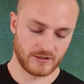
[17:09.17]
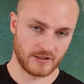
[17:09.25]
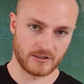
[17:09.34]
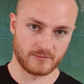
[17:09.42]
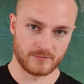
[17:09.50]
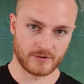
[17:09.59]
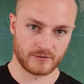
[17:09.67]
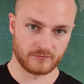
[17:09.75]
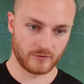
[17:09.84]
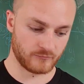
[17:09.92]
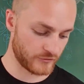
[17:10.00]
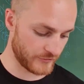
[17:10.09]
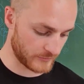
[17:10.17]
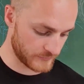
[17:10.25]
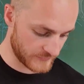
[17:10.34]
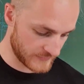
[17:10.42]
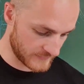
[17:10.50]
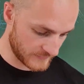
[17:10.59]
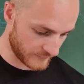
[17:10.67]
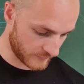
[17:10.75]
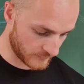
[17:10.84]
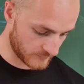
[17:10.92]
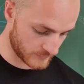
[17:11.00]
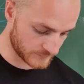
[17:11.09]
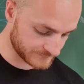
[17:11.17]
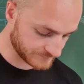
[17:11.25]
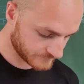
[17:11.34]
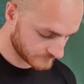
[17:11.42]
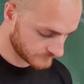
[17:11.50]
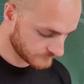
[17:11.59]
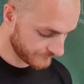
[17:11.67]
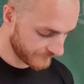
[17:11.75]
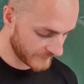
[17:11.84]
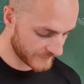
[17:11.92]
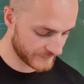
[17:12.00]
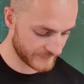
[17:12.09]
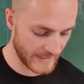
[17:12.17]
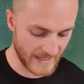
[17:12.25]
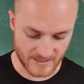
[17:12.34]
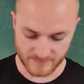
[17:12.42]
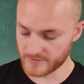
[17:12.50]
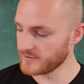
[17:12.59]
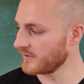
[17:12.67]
and resulted in this horrible scab.